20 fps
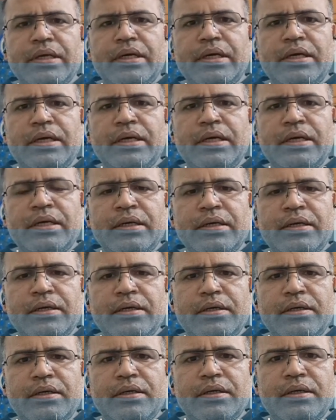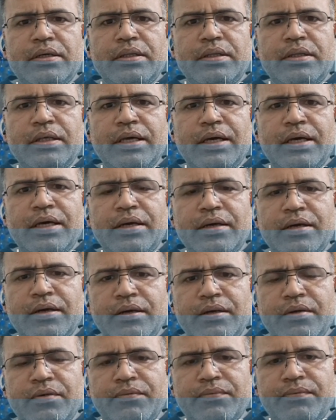and they are
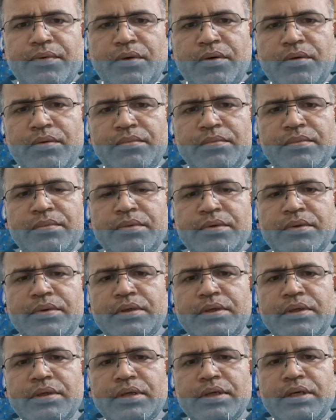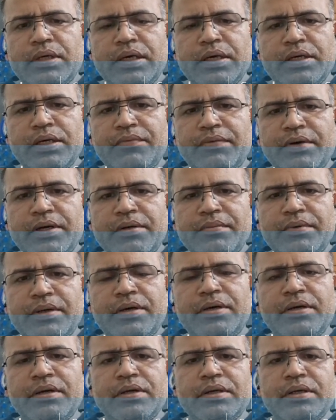from
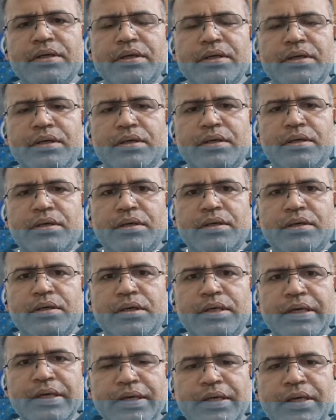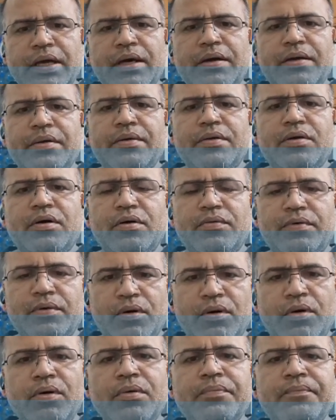different area of
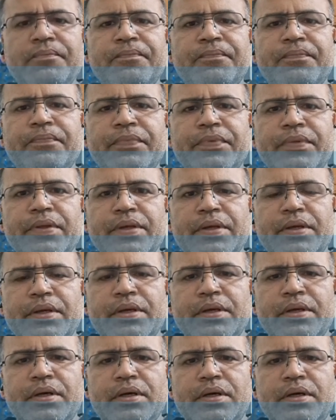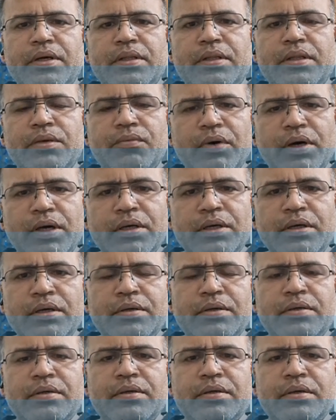law. The
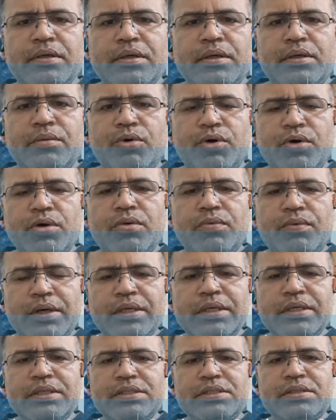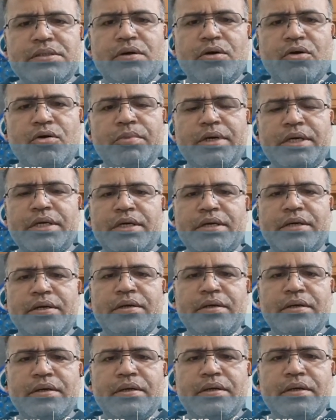module 1 is
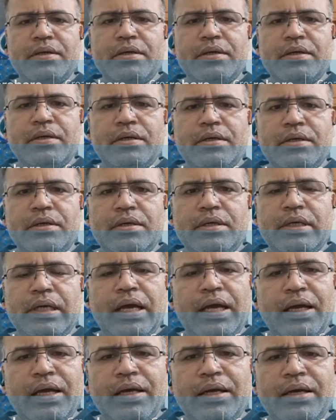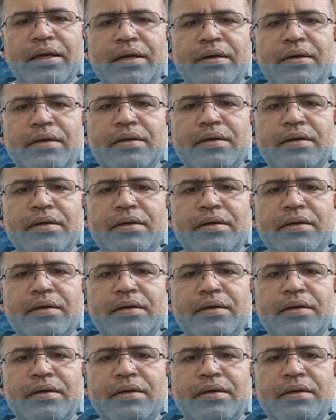lawmaking and